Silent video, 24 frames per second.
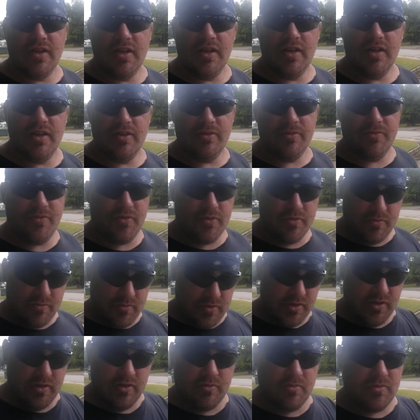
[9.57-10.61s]
Uh, for,
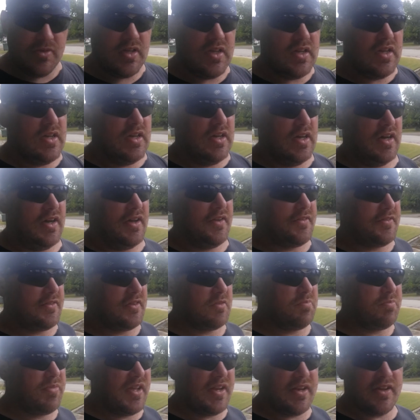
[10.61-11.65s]
you know, uh, just to
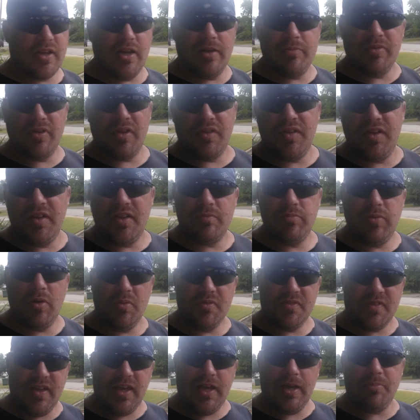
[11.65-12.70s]
explain a couple of things about
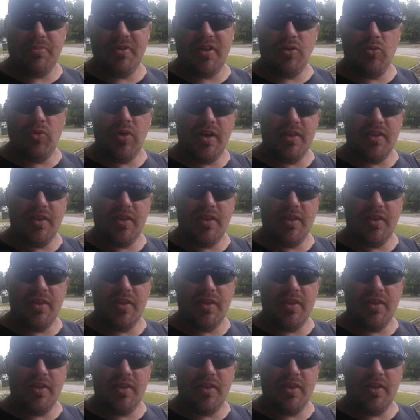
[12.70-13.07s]
what's happening,